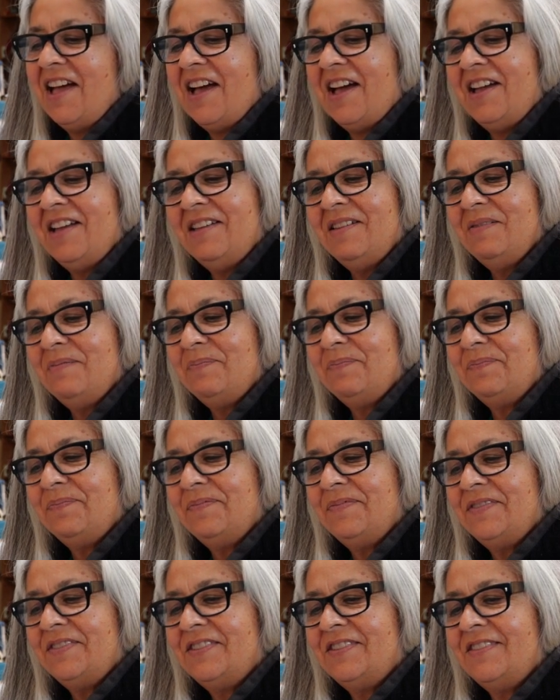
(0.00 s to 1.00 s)
Um,
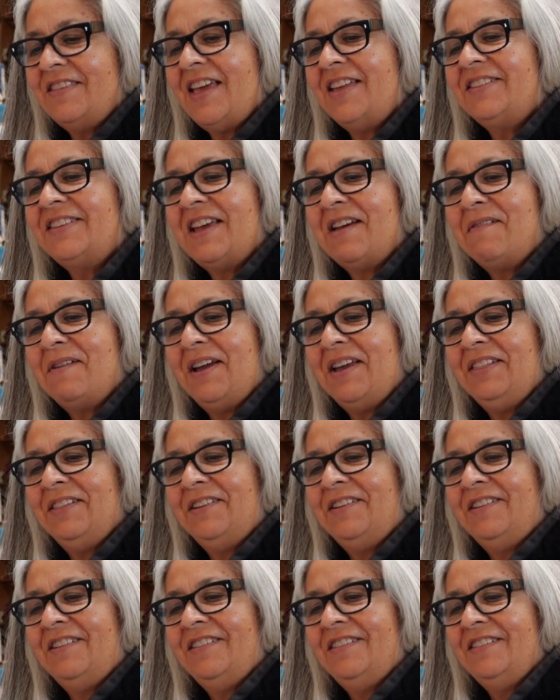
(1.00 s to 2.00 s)
so that's how I
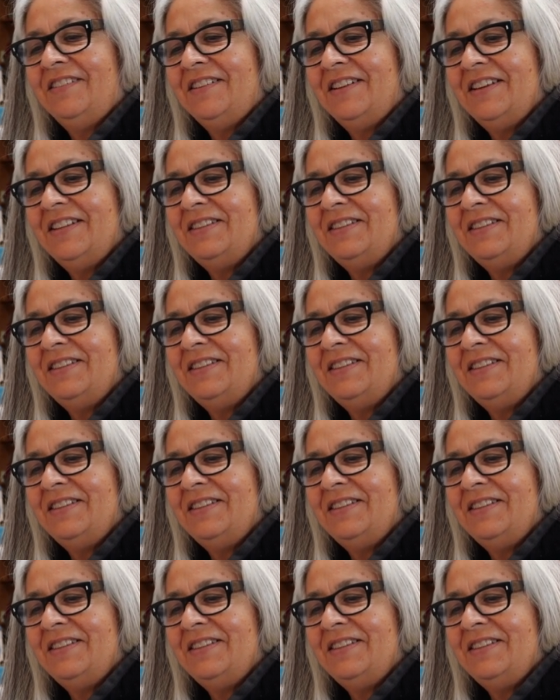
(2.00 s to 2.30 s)
learned.